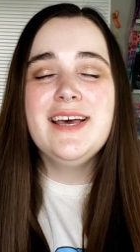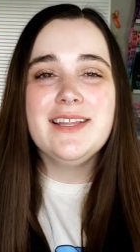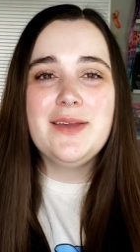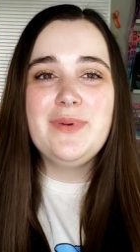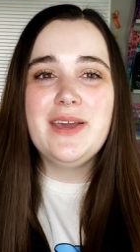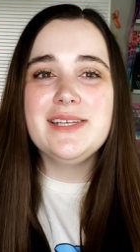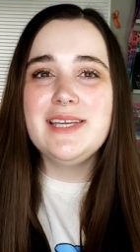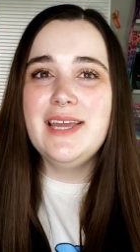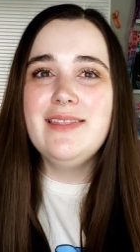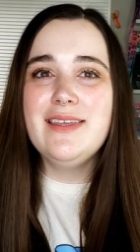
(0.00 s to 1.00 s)
like because
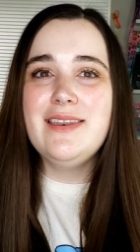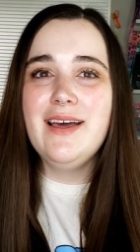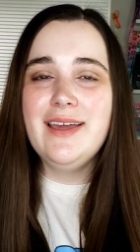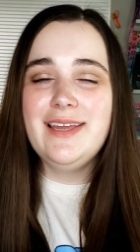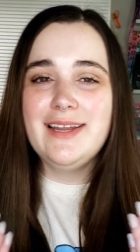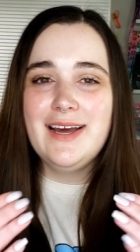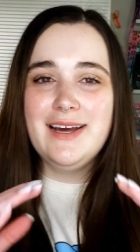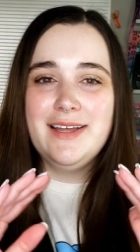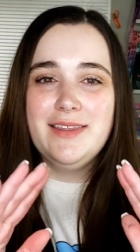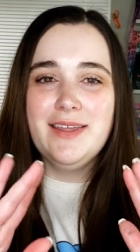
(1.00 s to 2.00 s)
in the night,
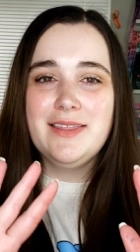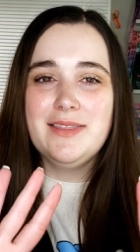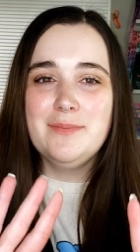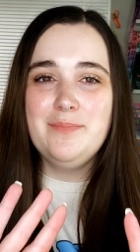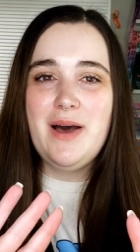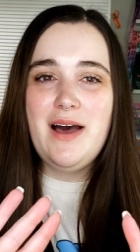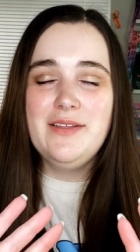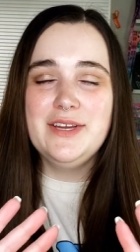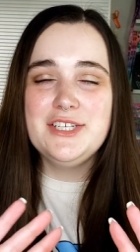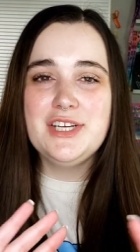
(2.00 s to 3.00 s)
uh, like the
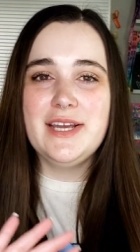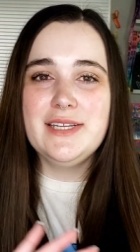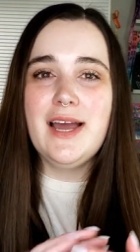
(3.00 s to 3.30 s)
polish, I,